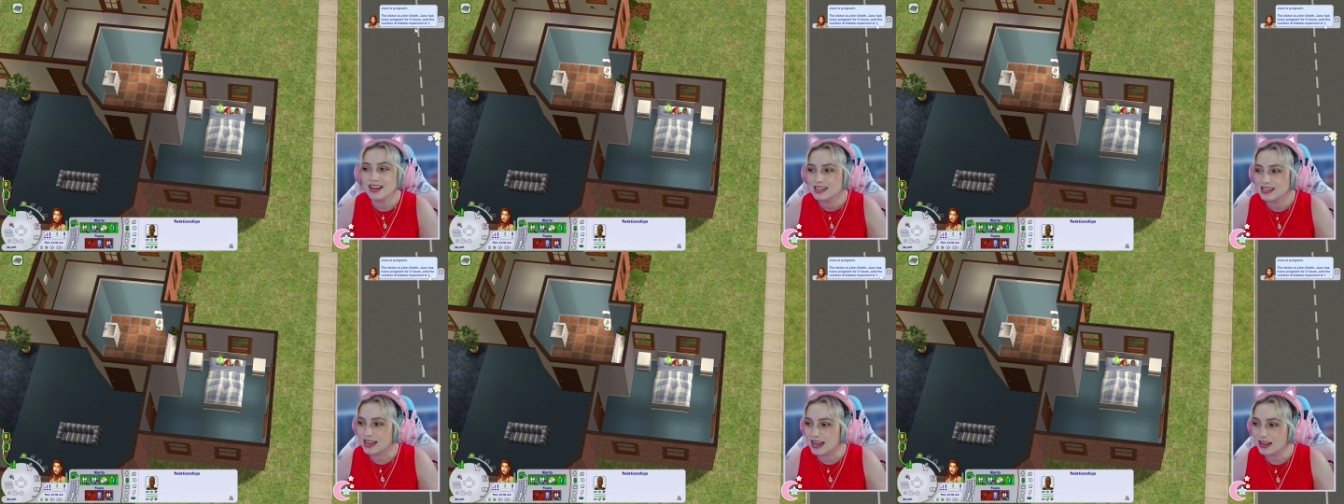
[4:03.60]

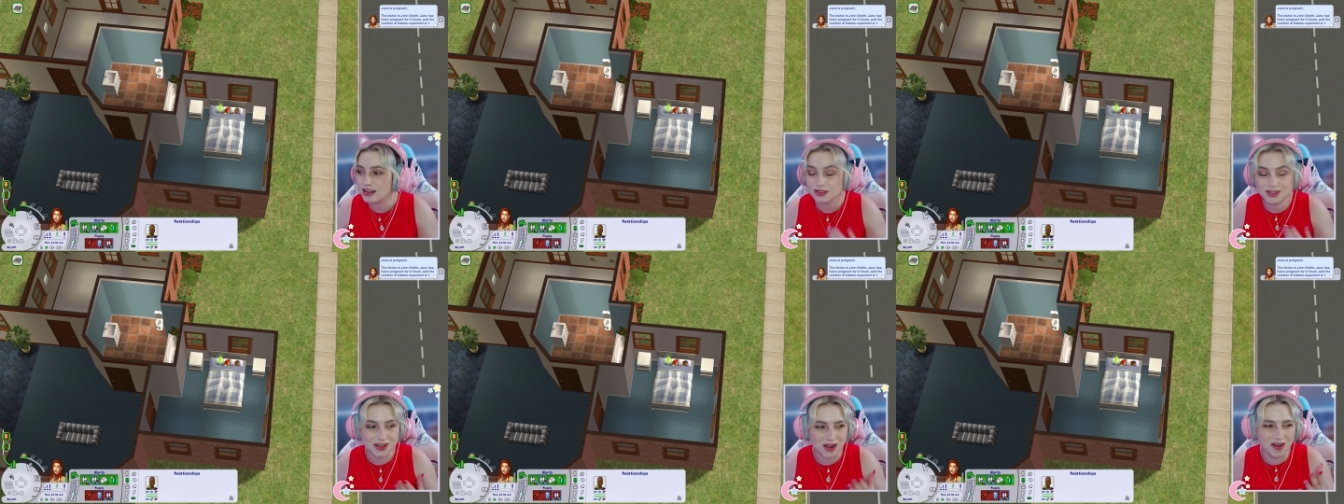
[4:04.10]
See?
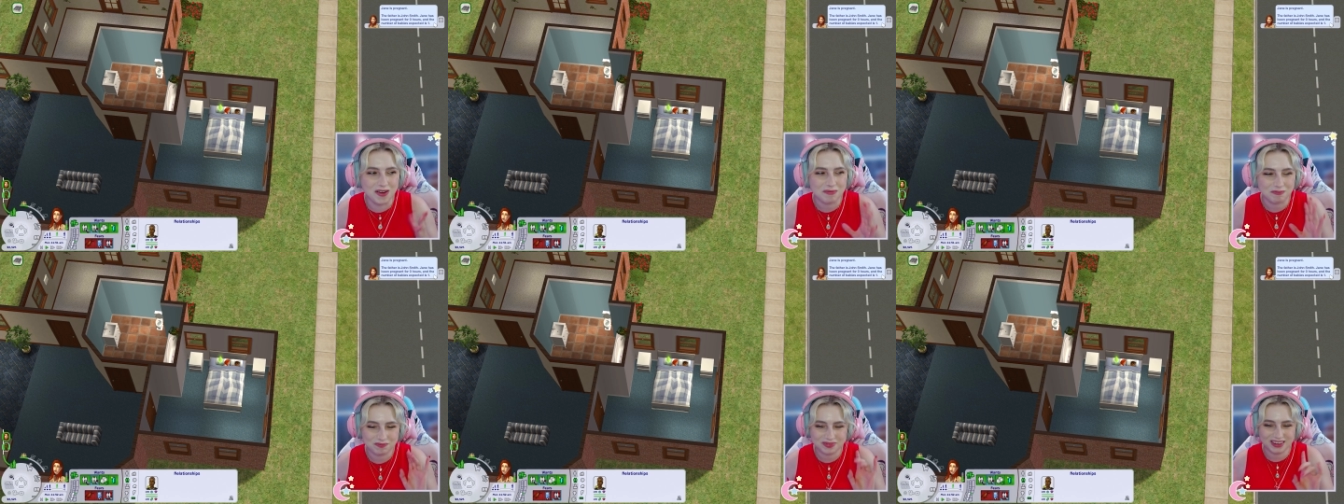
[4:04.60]
So
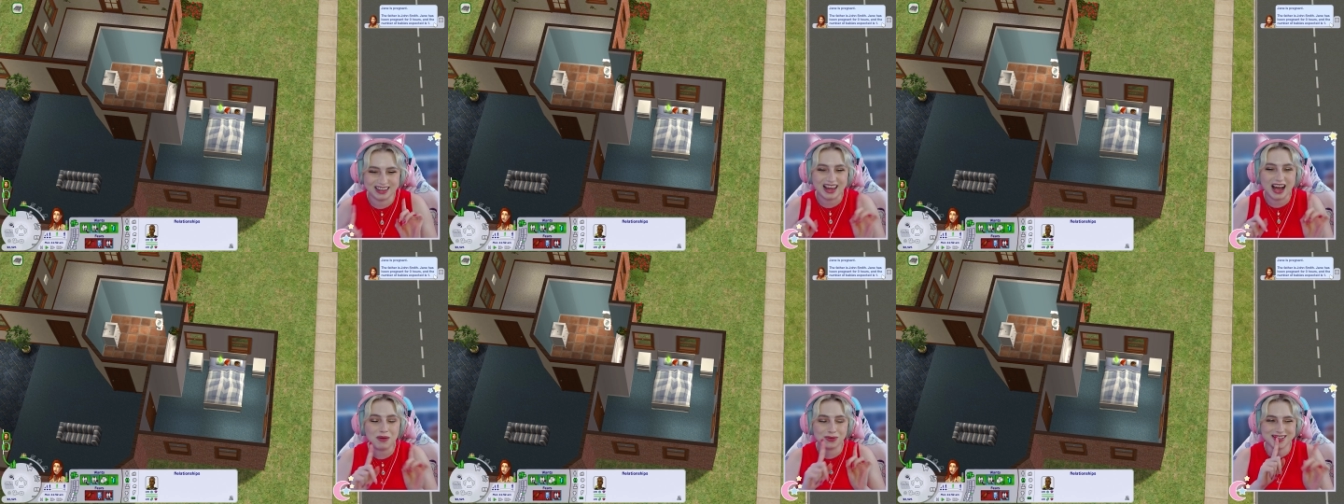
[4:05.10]

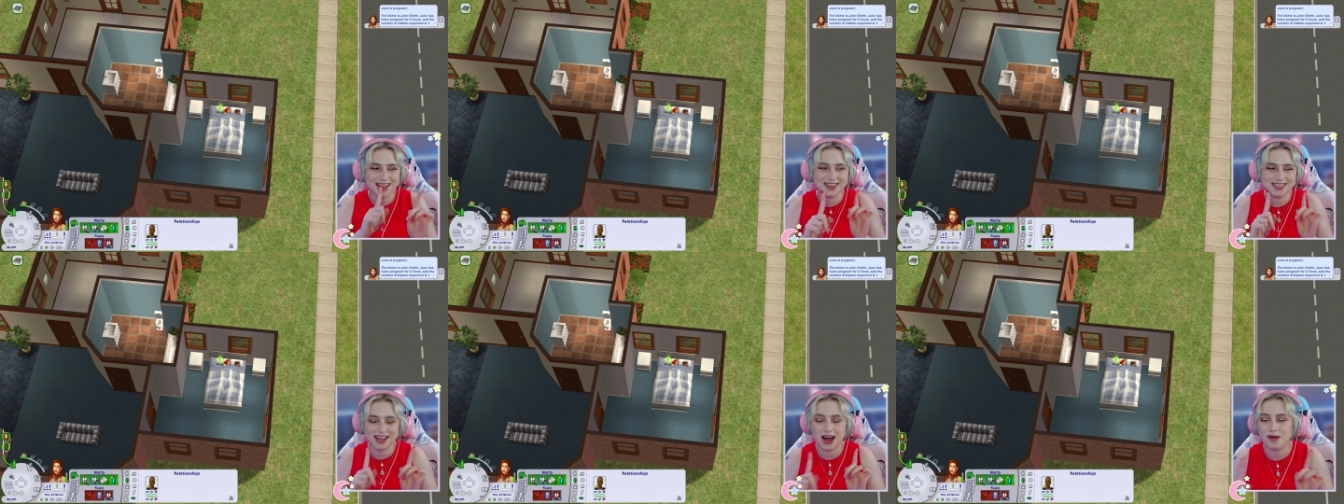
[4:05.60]
that was
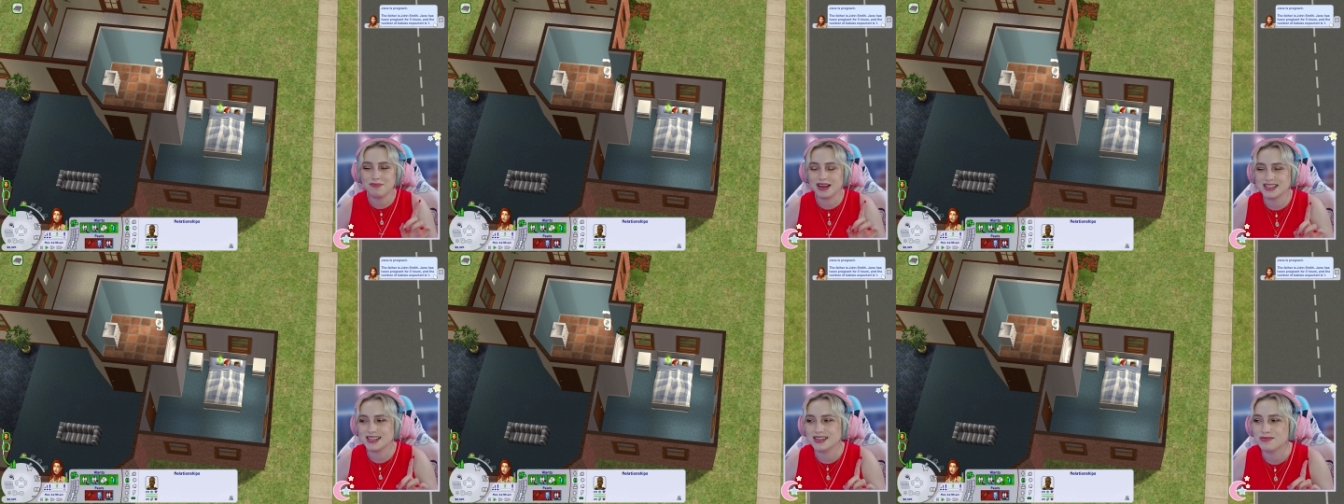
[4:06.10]
ACR
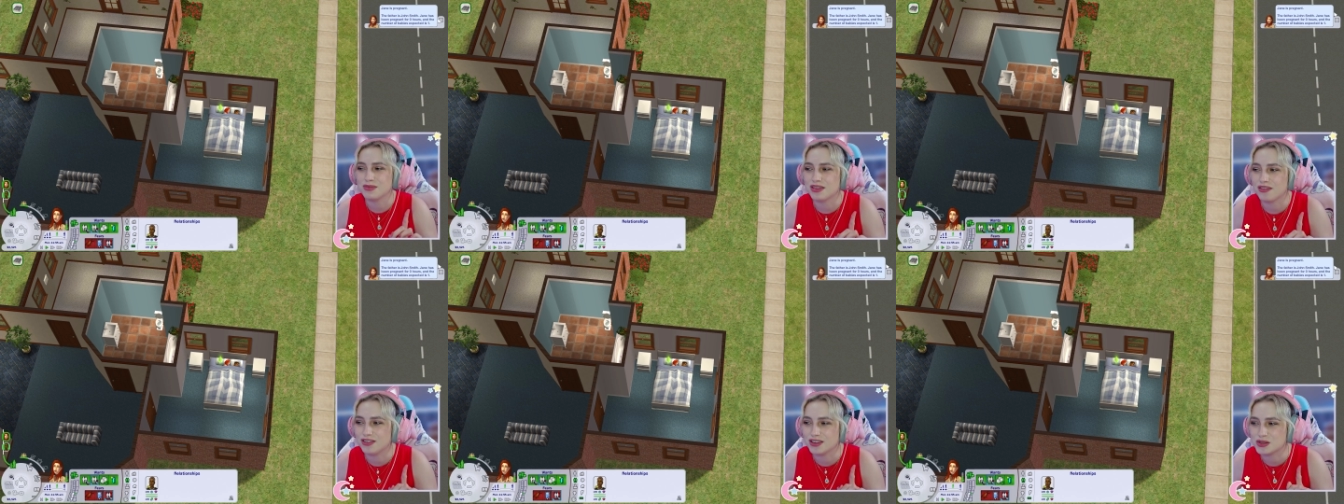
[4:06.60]
messing with the
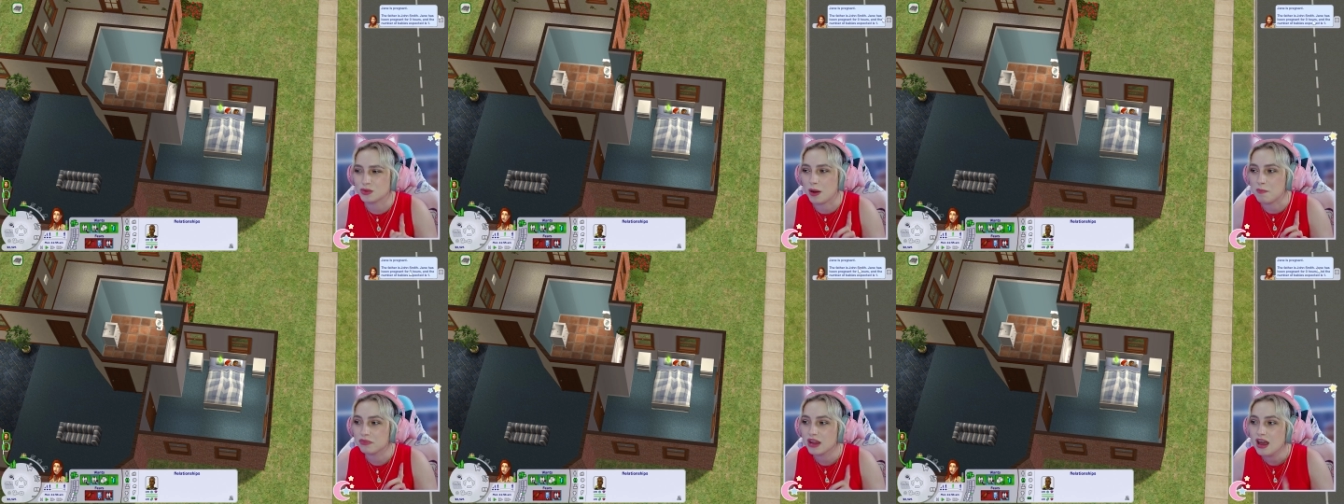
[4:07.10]
first one.